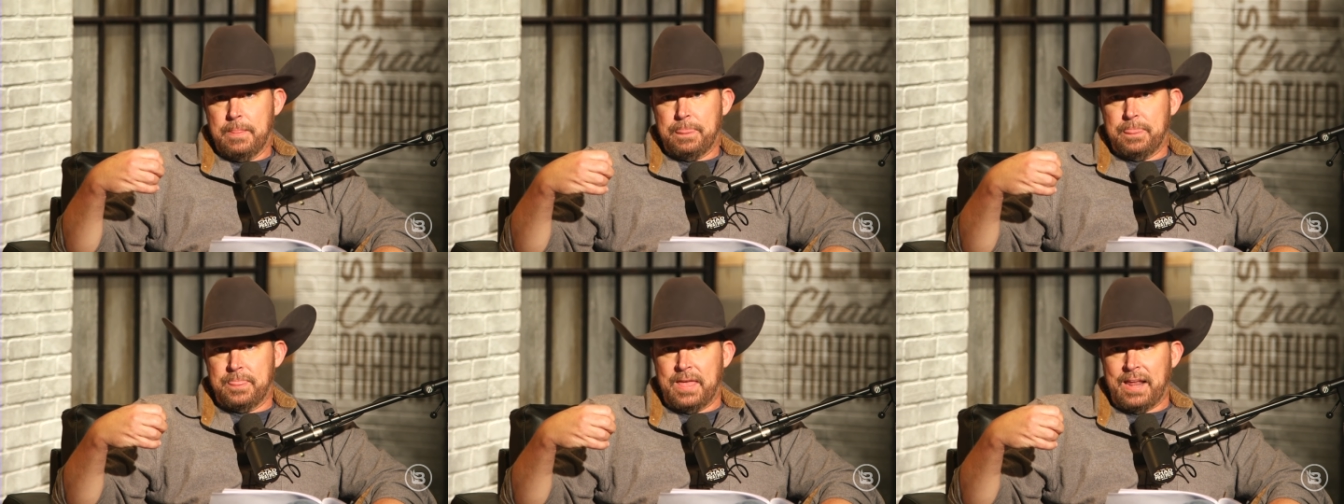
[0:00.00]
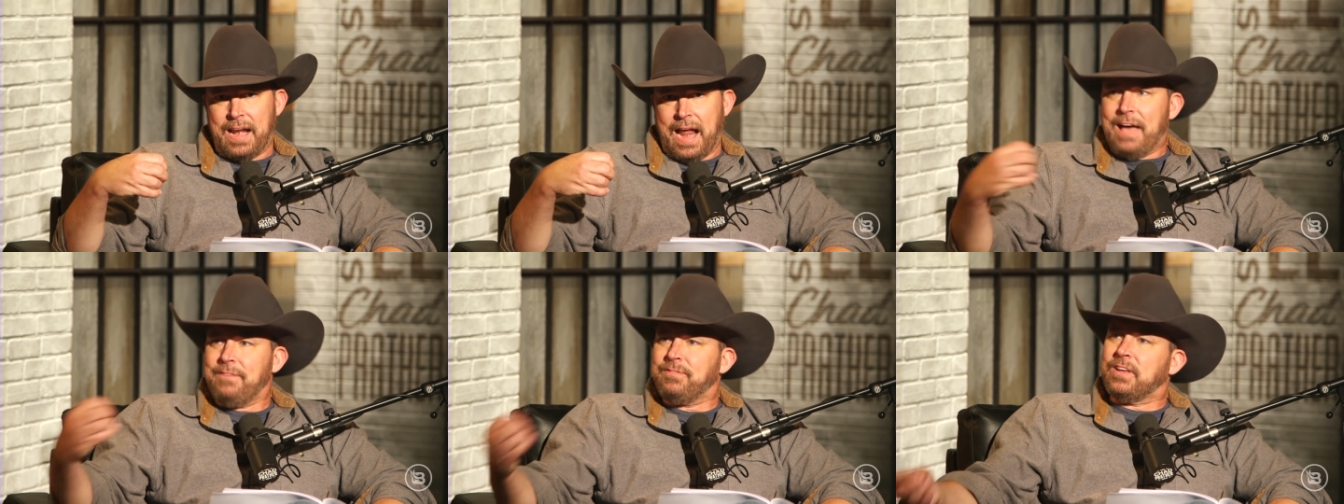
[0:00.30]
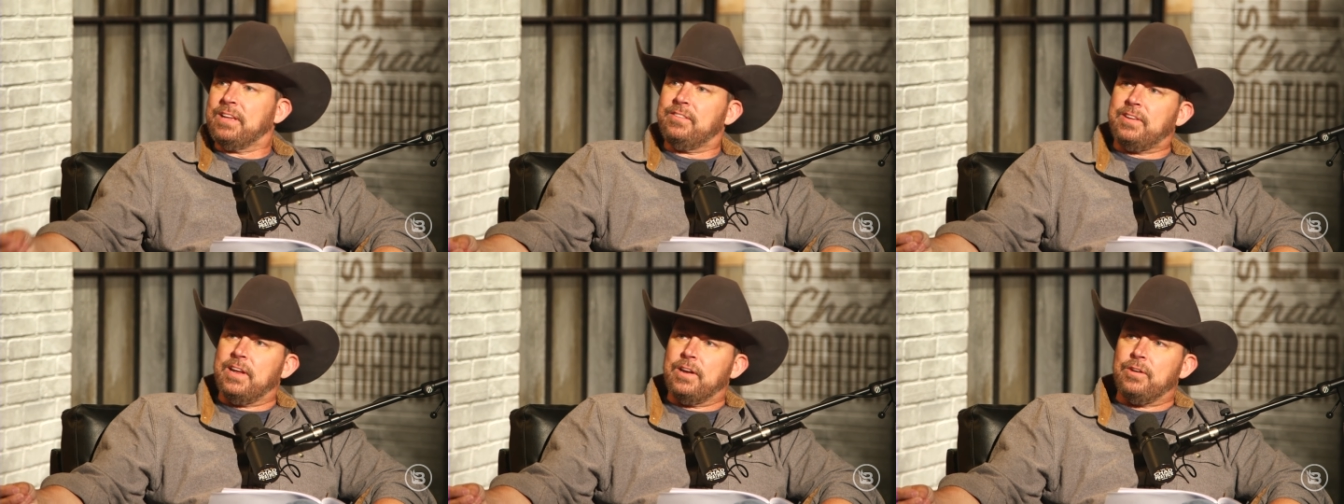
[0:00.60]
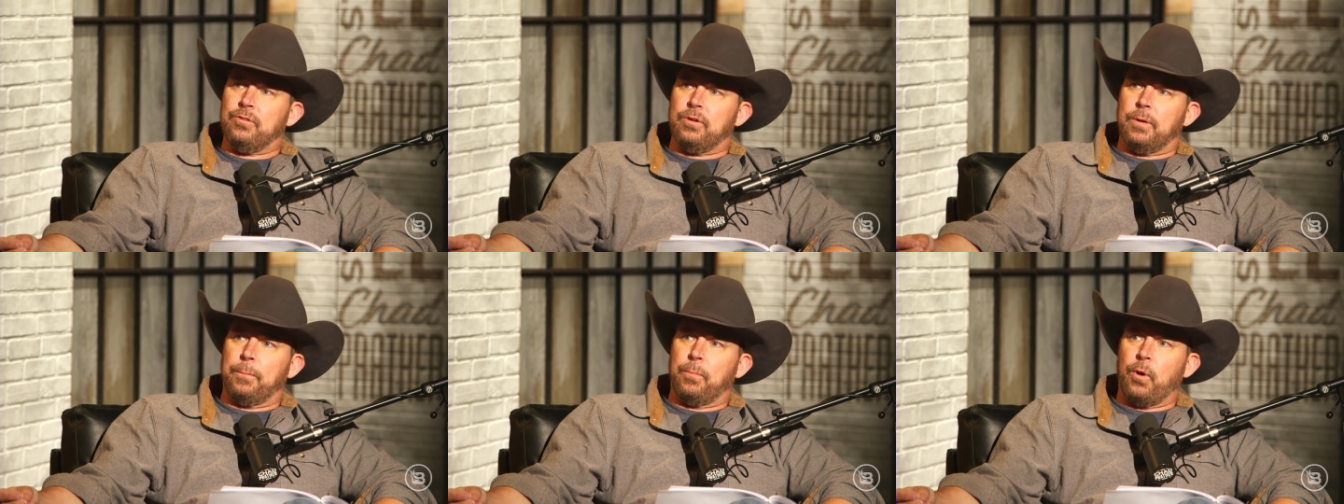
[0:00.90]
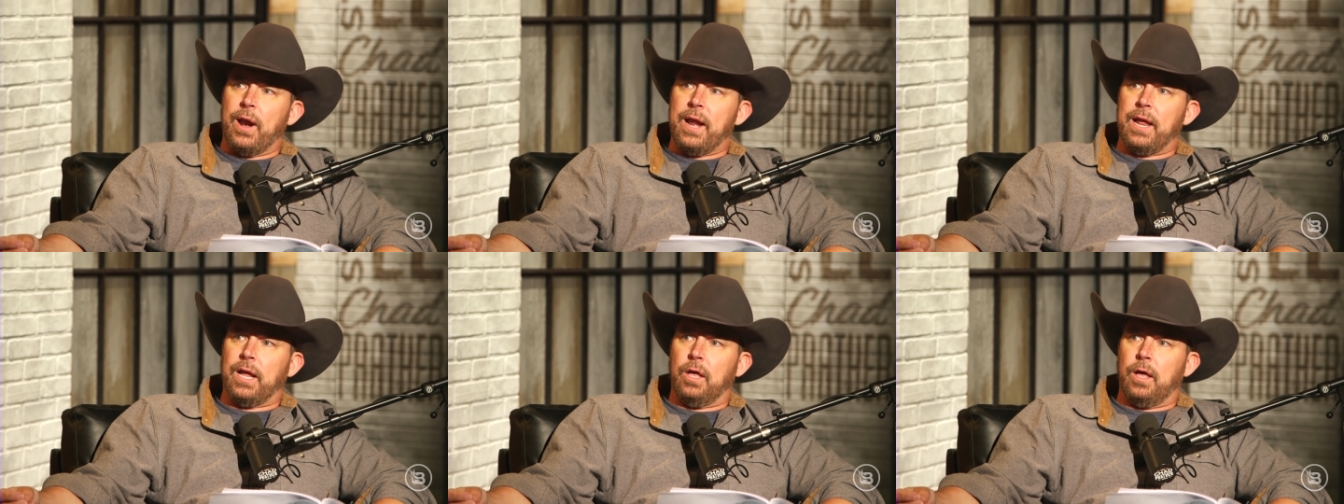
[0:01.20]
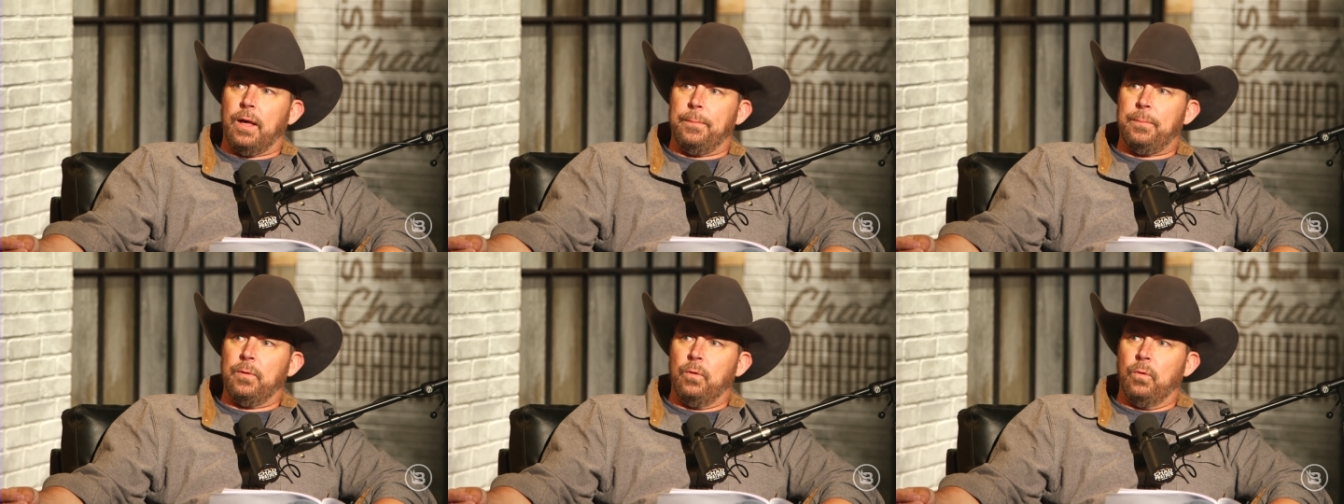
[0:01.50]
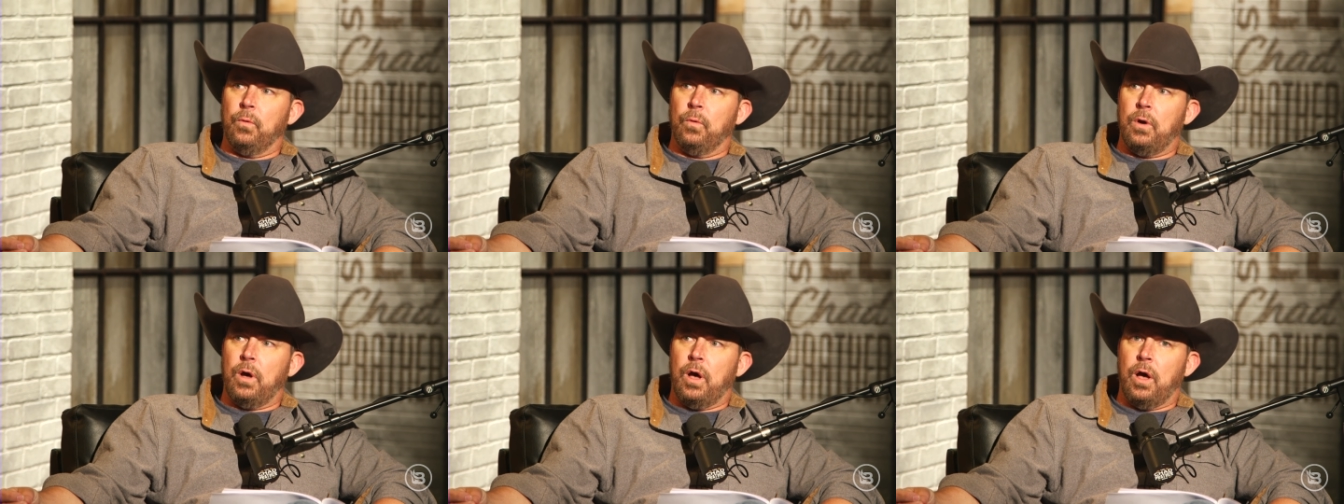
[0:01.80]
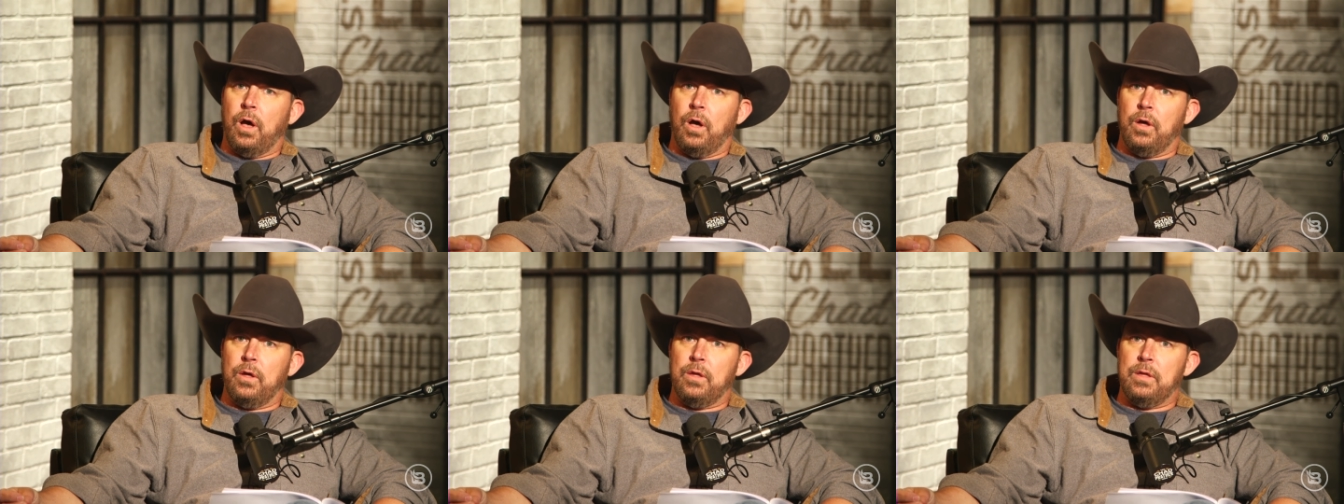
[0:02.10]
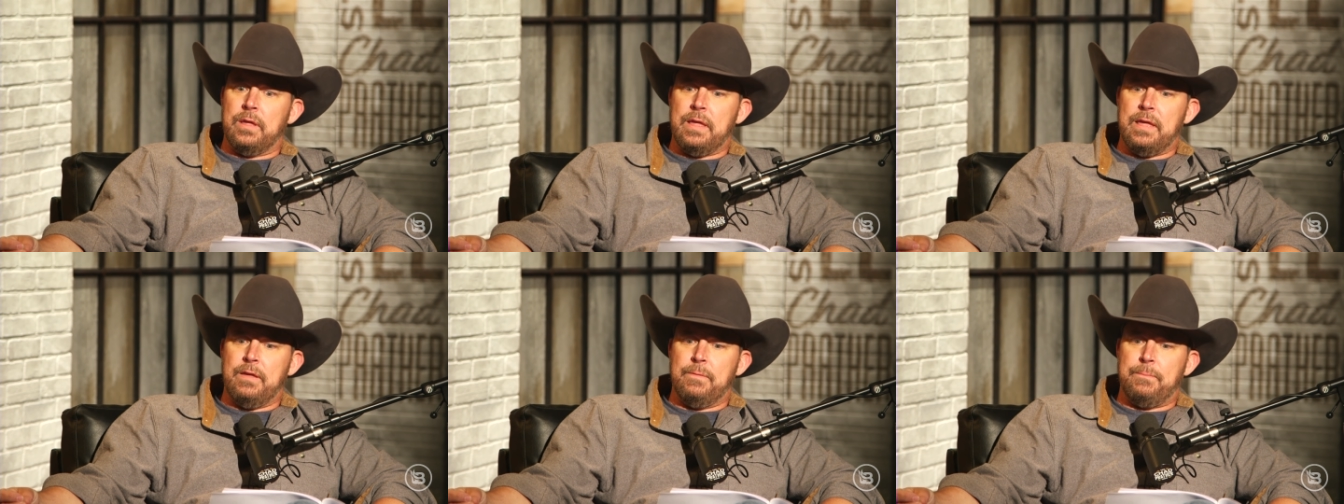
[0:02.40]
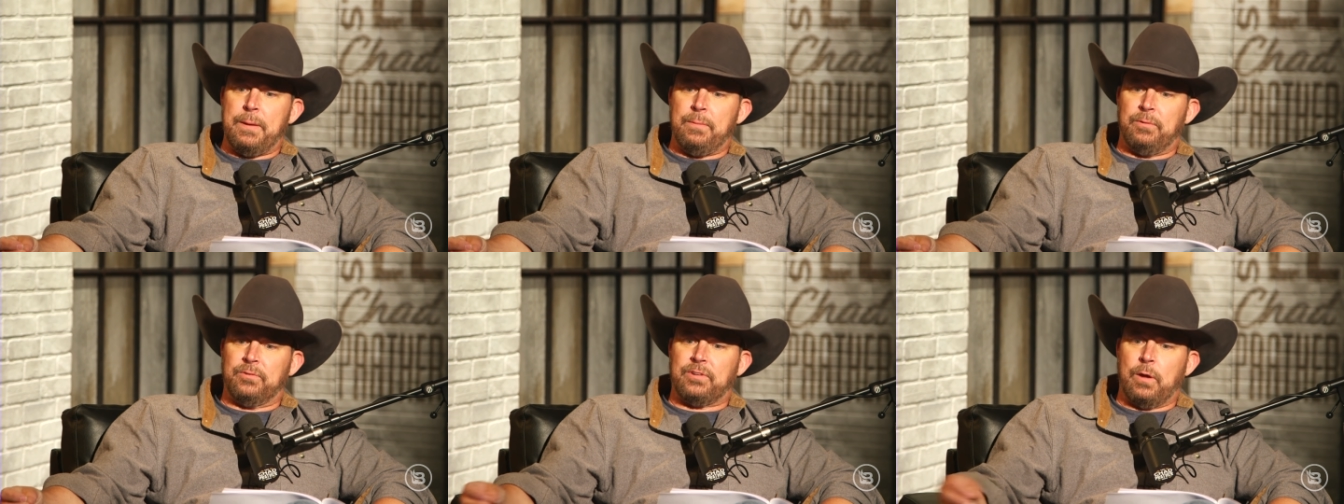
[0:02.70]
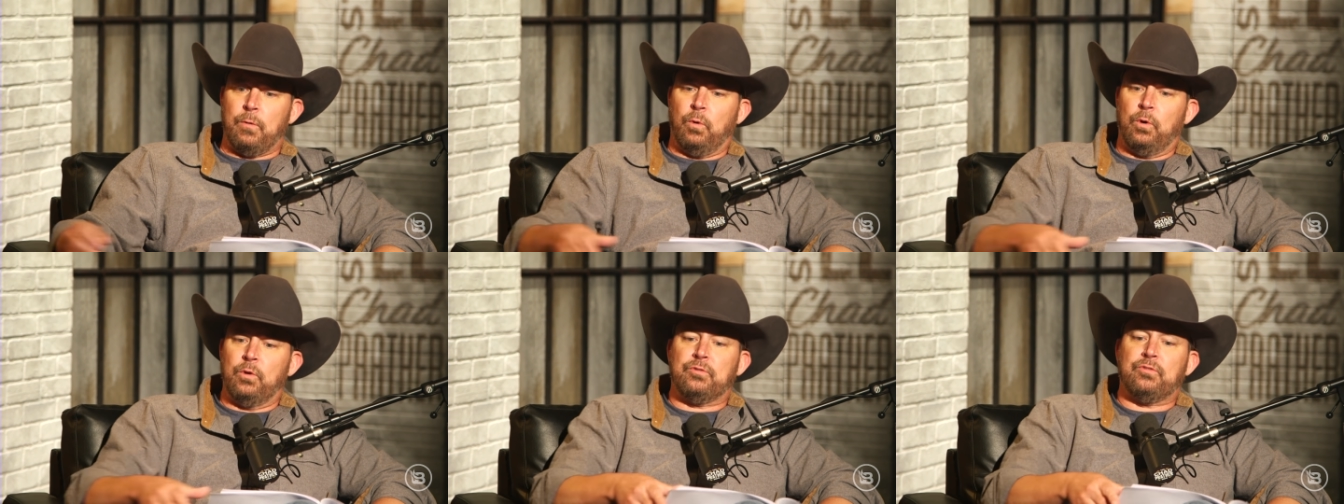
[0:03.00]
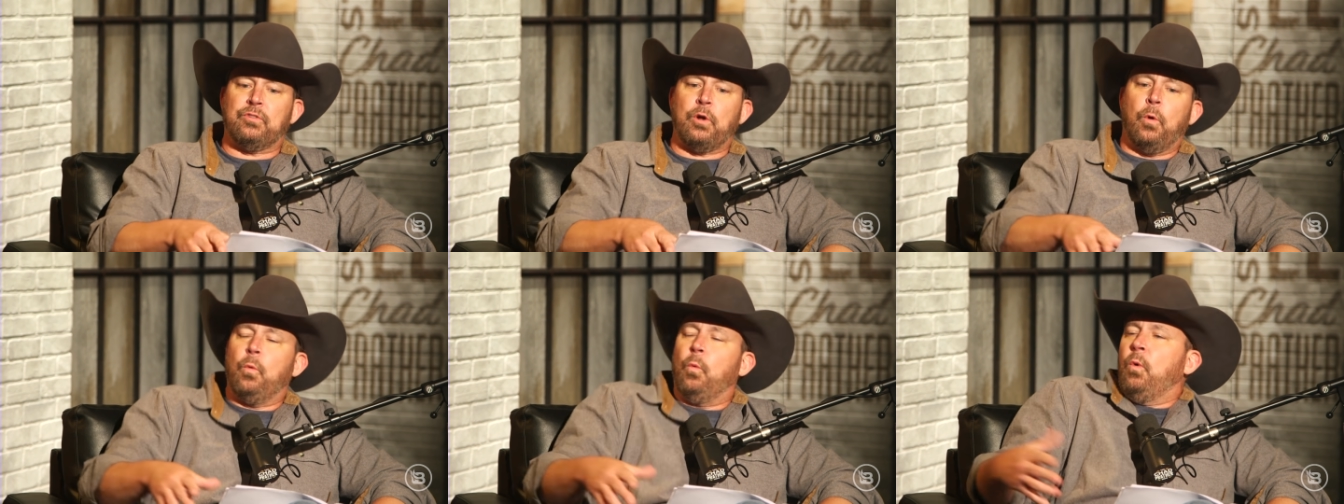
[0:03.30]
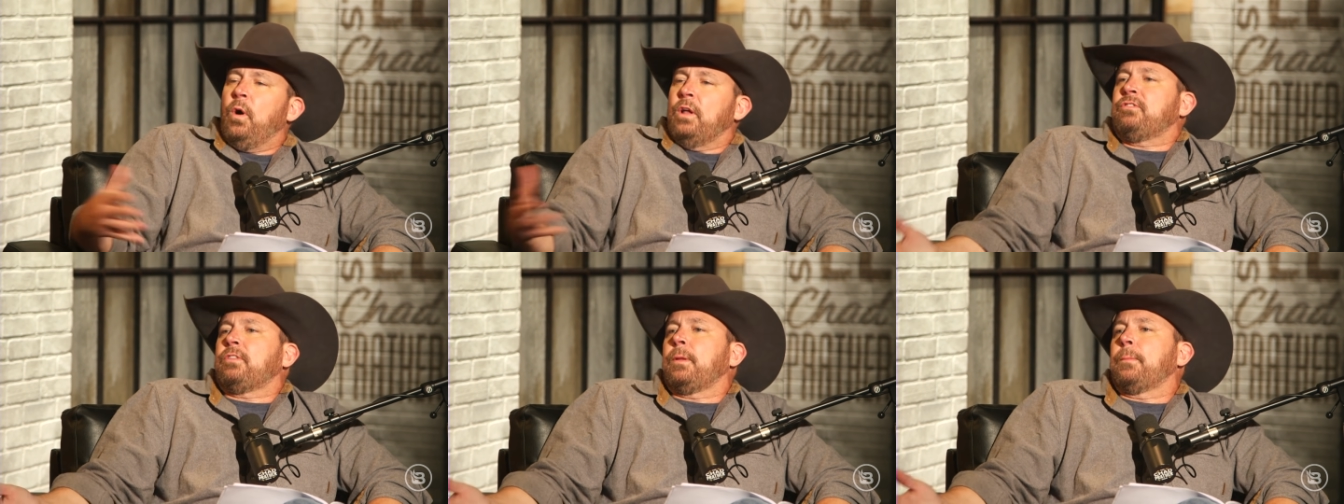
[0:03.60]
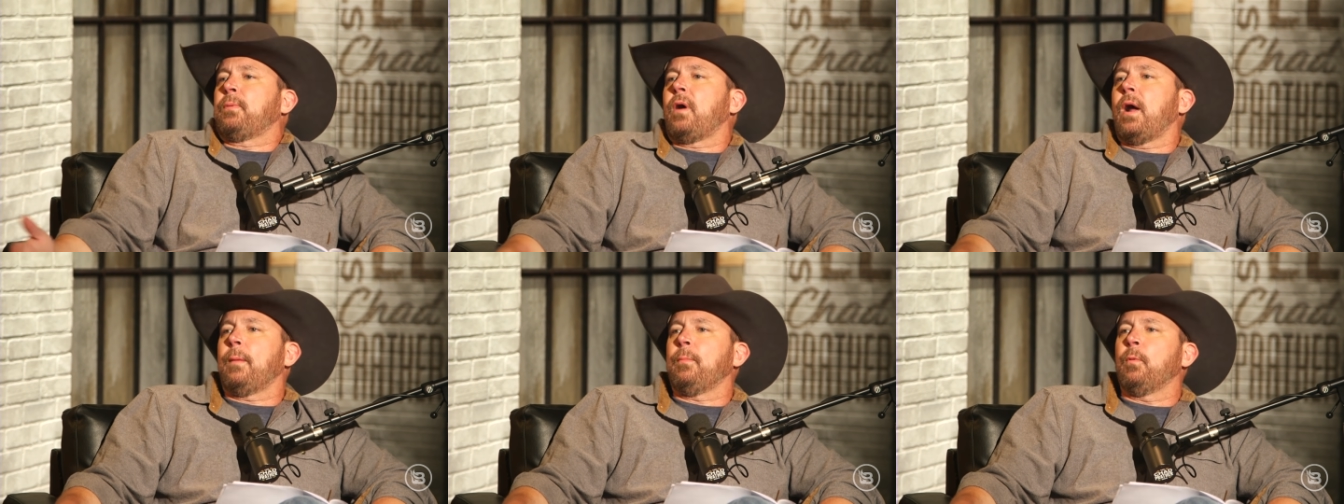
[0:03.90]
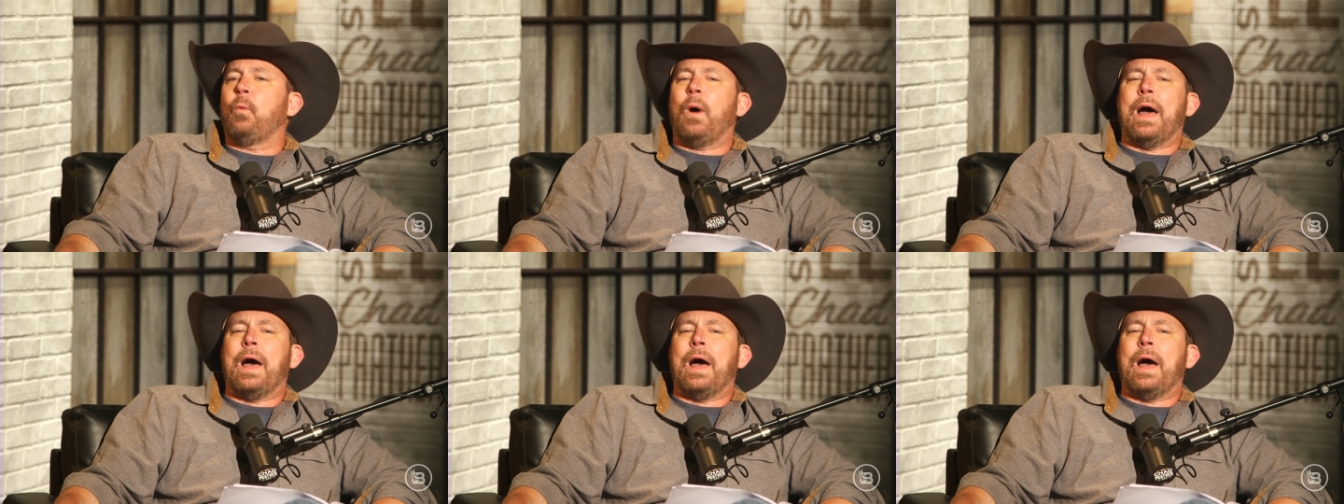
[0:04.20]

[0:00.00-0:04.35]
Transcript: that I've continued to bring up, uh, if people say, "Well, so what's the problem?